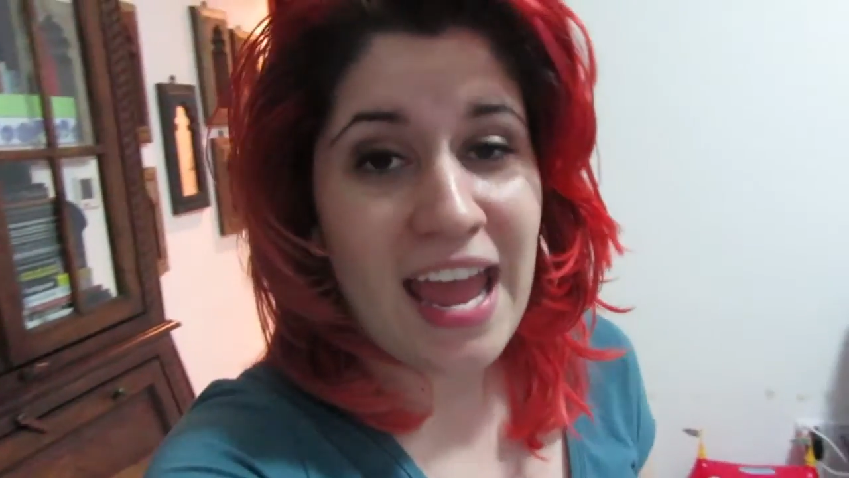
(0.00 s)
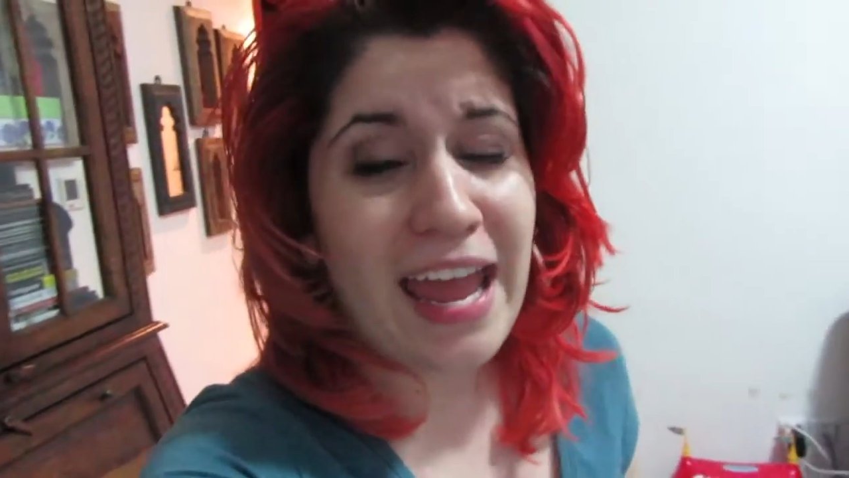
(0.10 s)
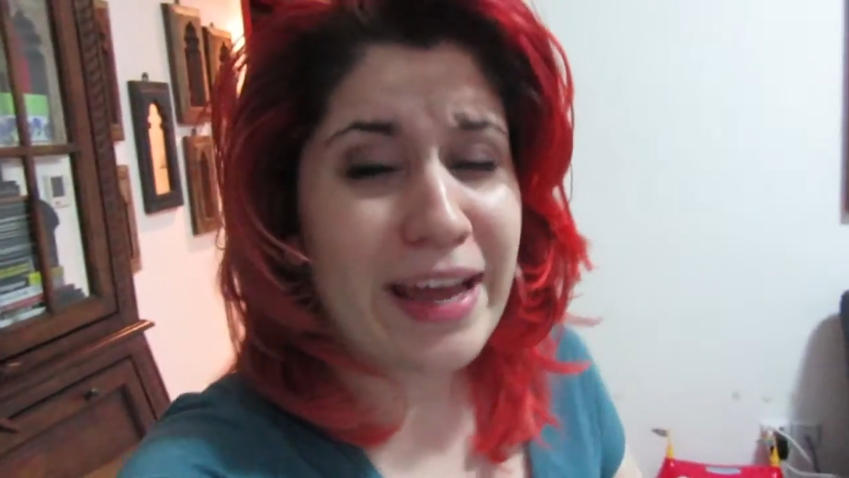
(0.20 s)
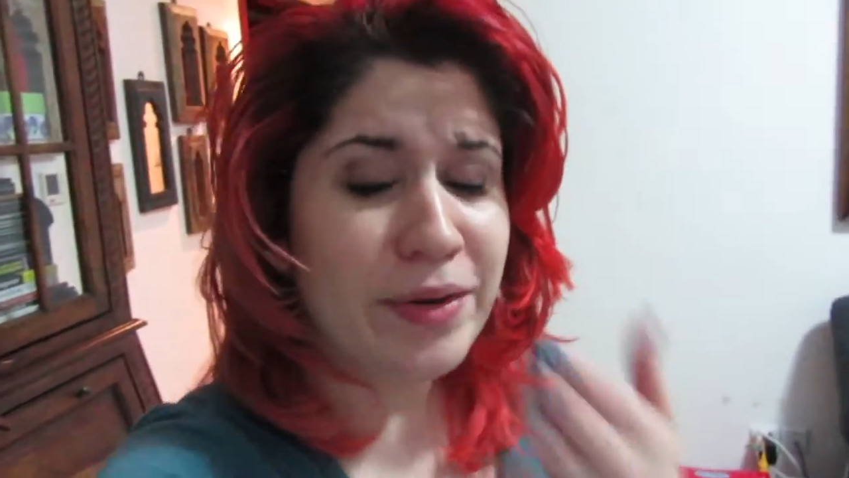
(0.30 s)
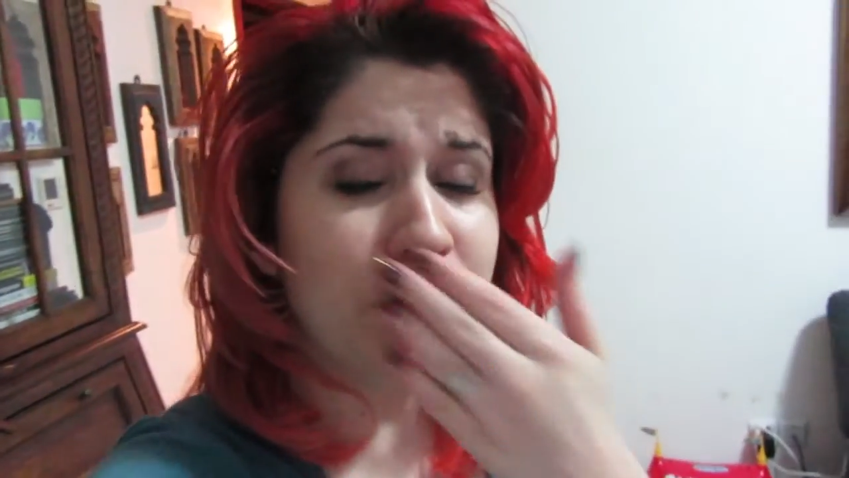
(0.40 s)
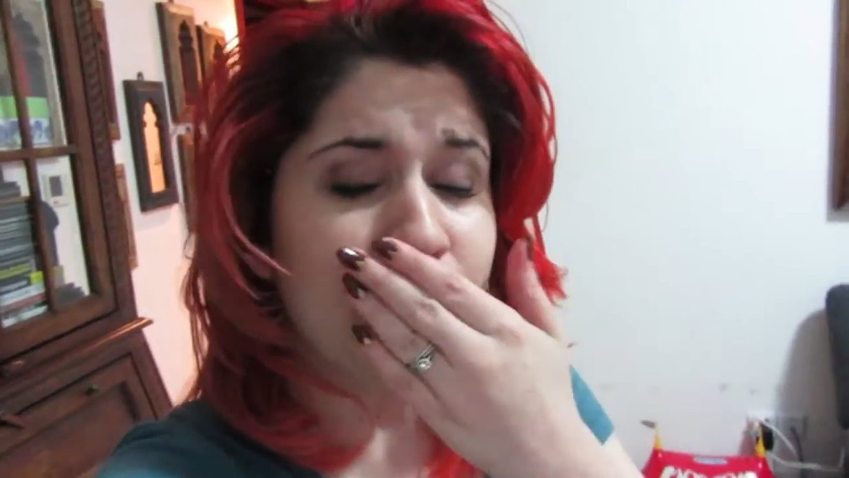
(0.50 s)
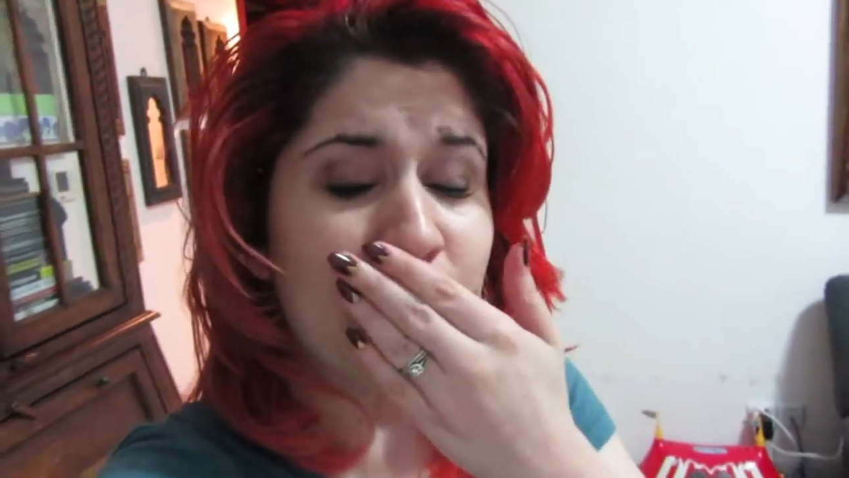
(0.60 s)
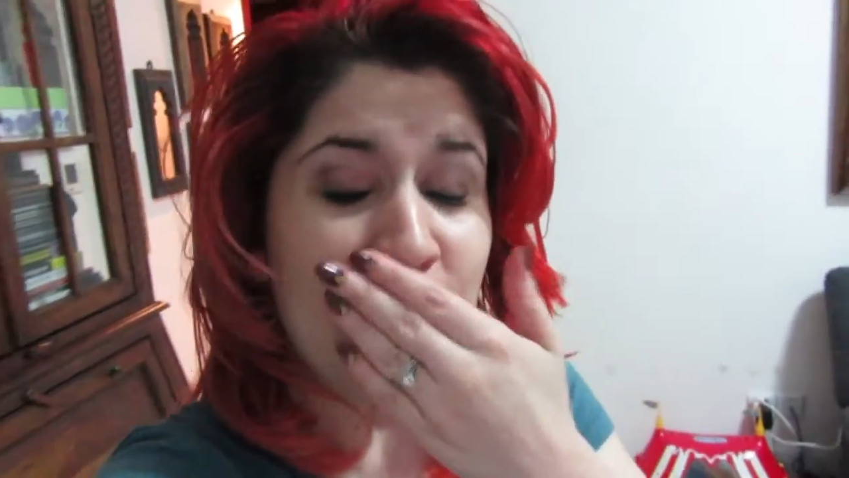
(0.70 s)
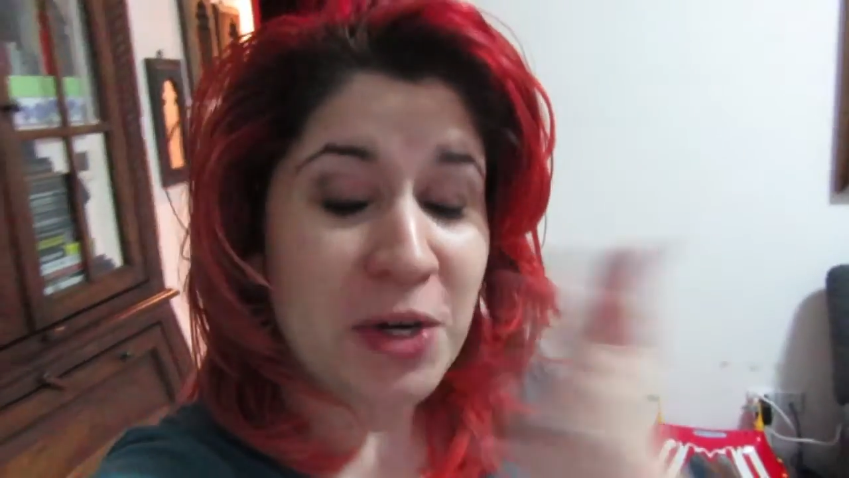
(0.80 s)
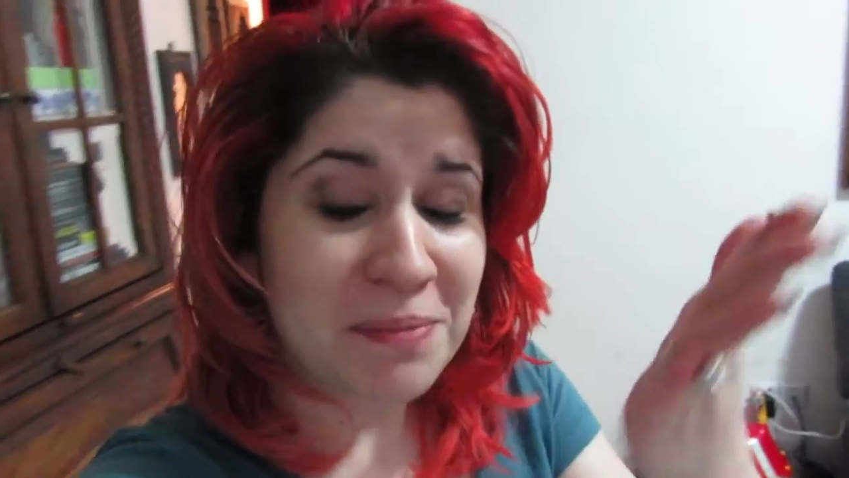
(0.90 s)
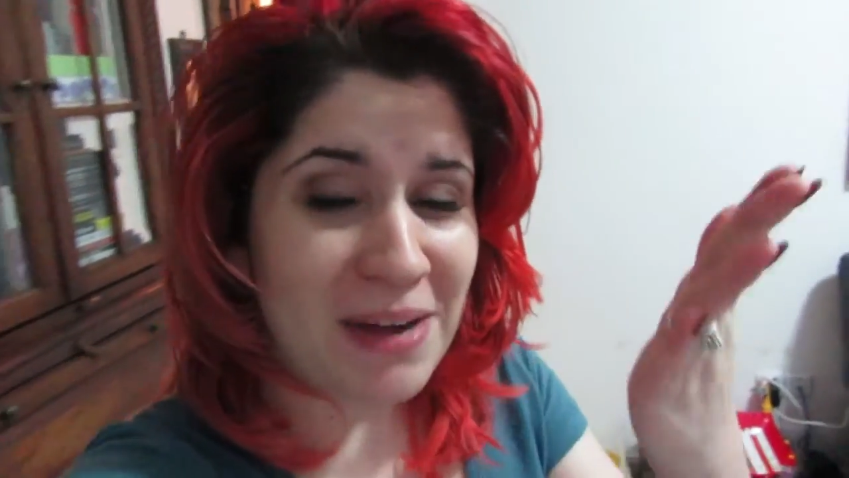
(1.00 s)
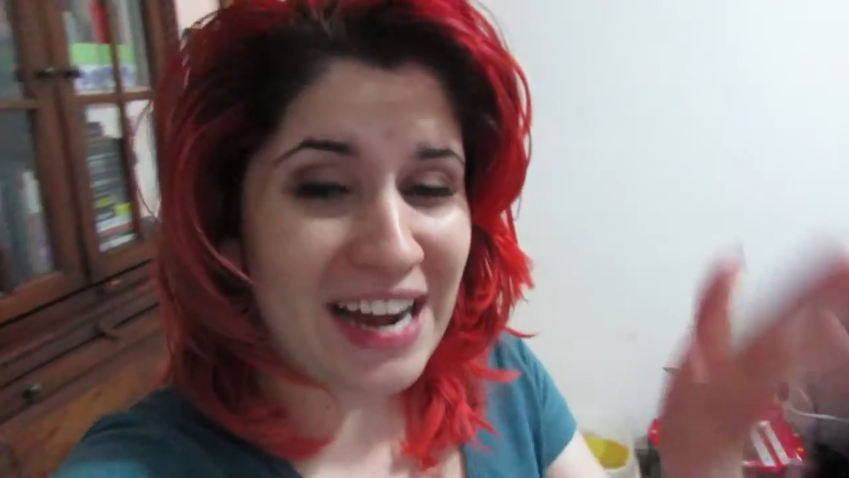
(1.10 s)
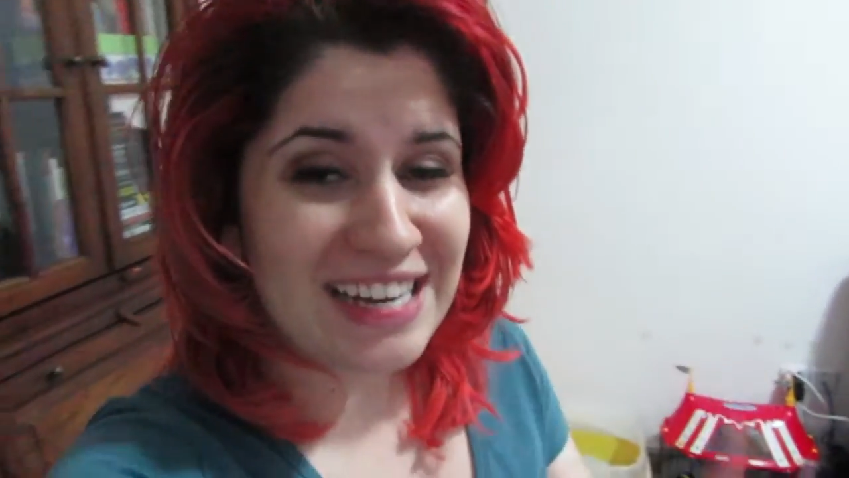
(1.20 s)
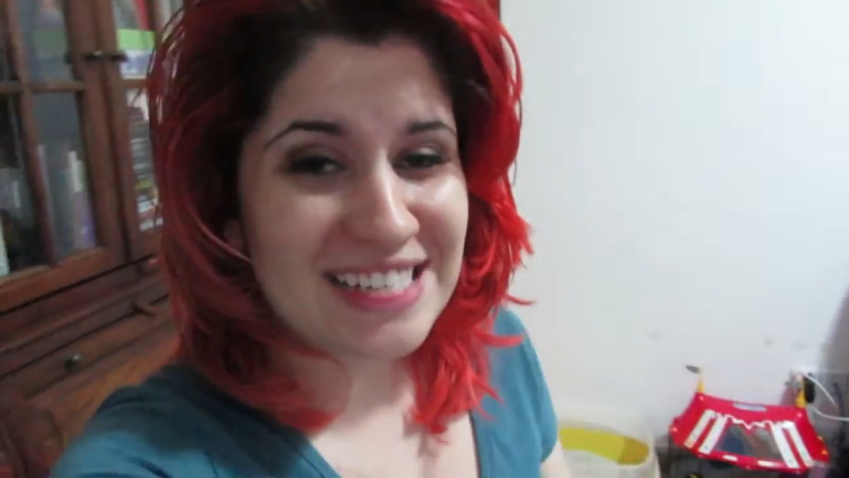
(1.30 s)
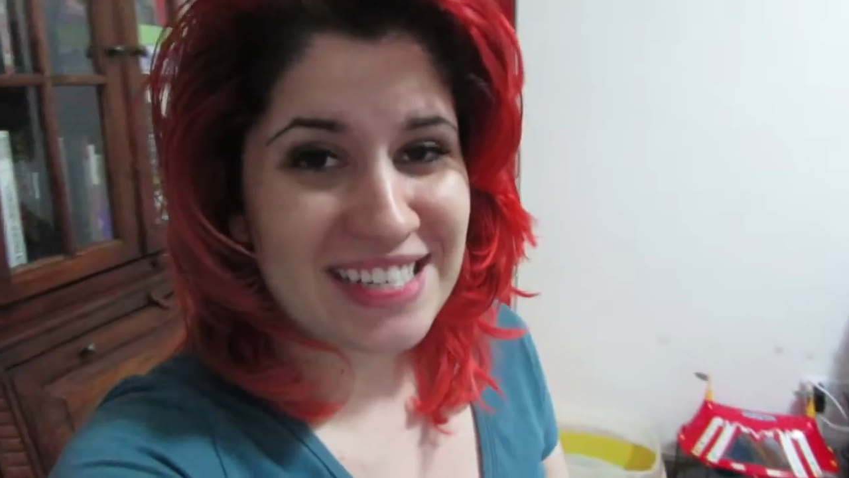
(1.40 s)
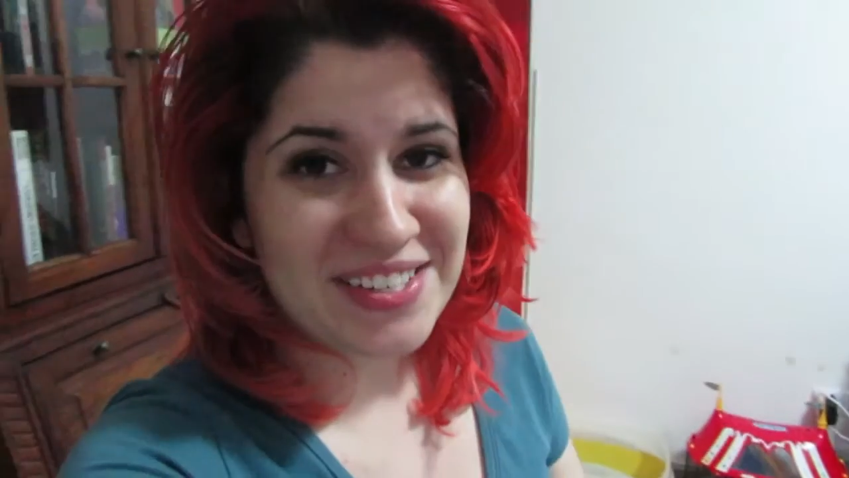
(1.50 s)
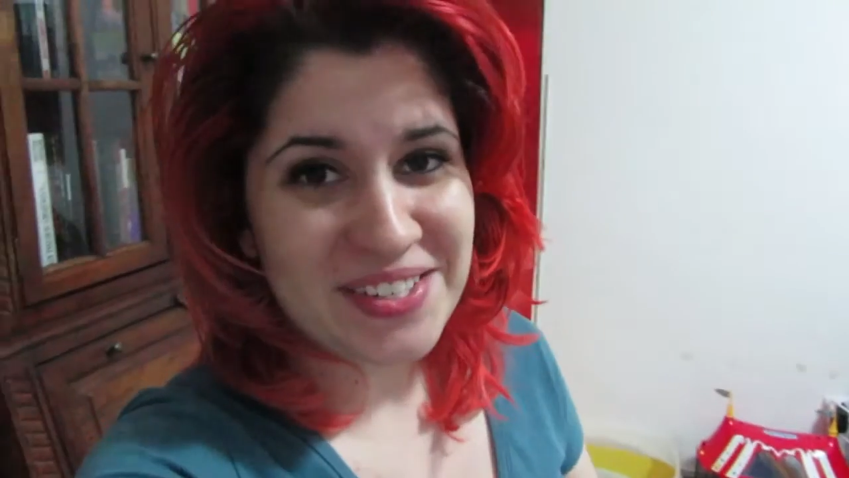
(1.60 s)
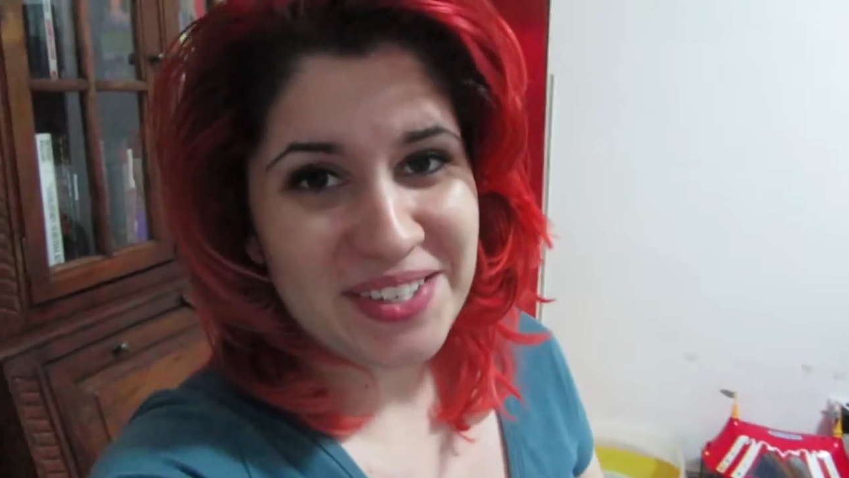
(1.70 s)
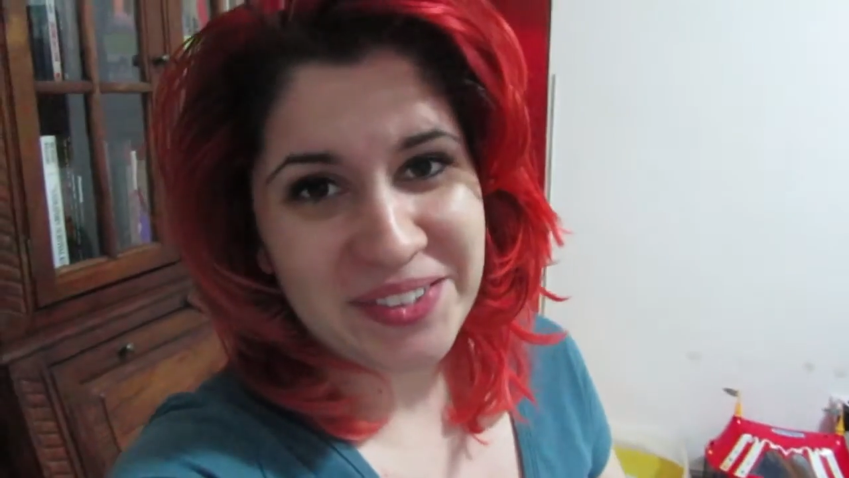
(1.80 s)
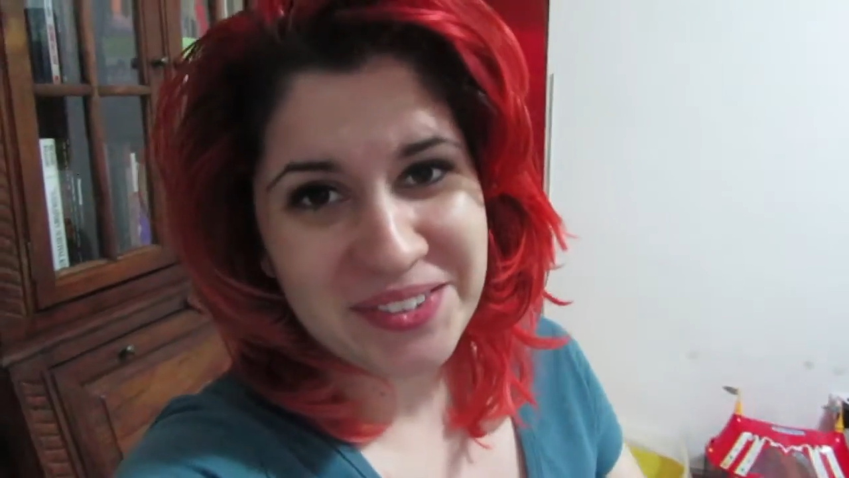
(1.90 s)
And bye and see you
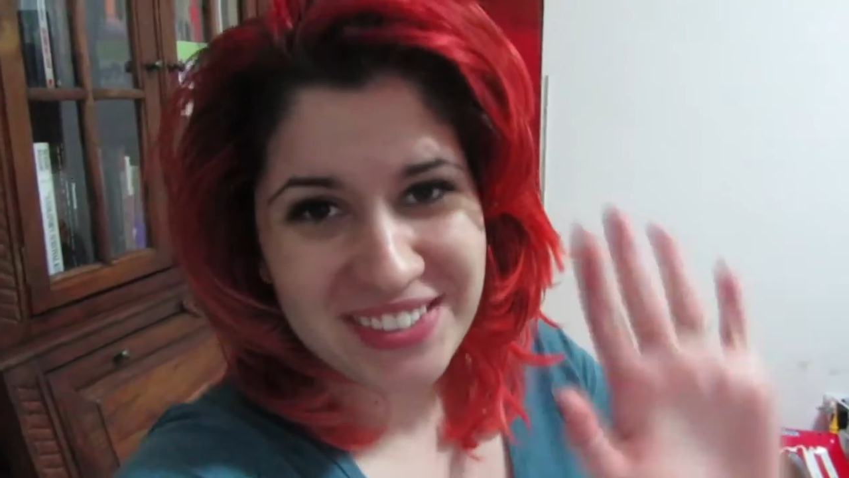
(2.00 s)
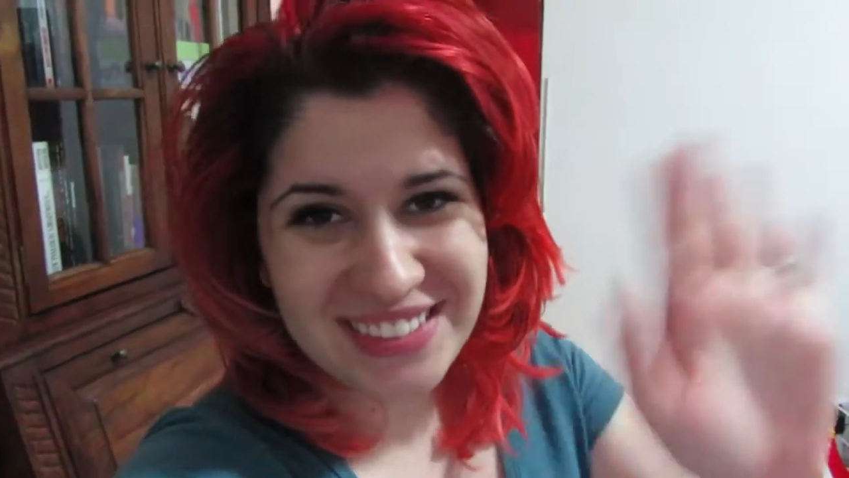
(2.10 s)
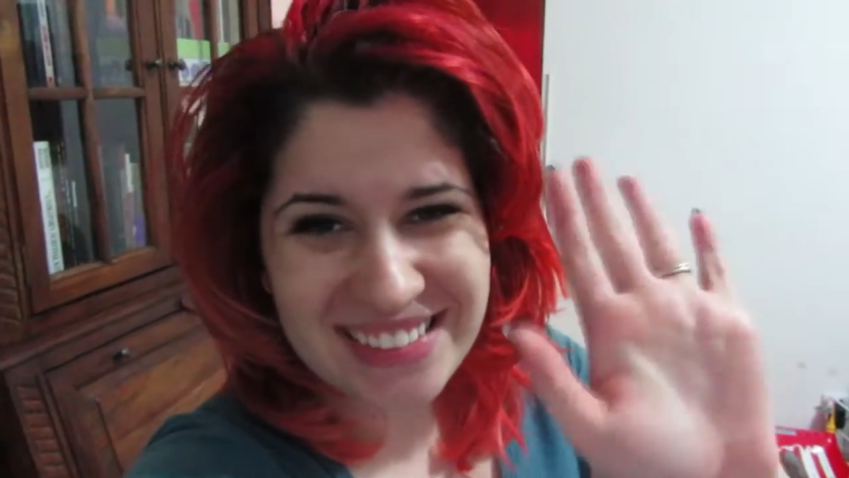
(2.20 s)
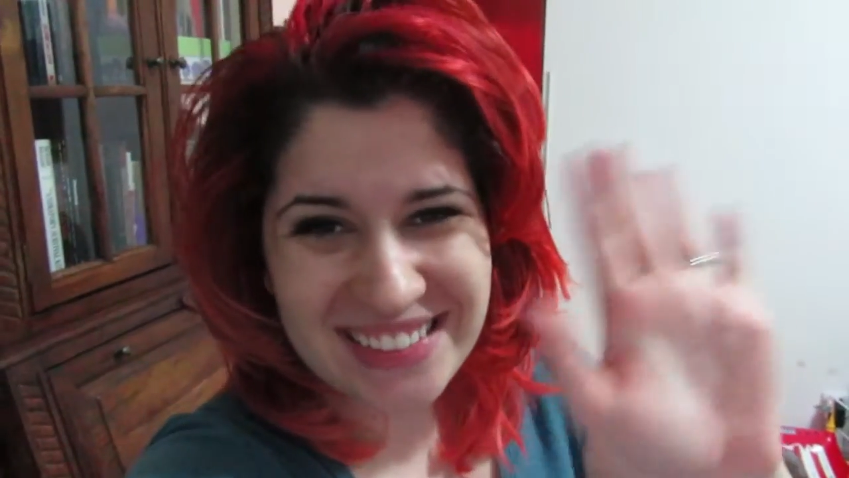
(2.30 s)
soon.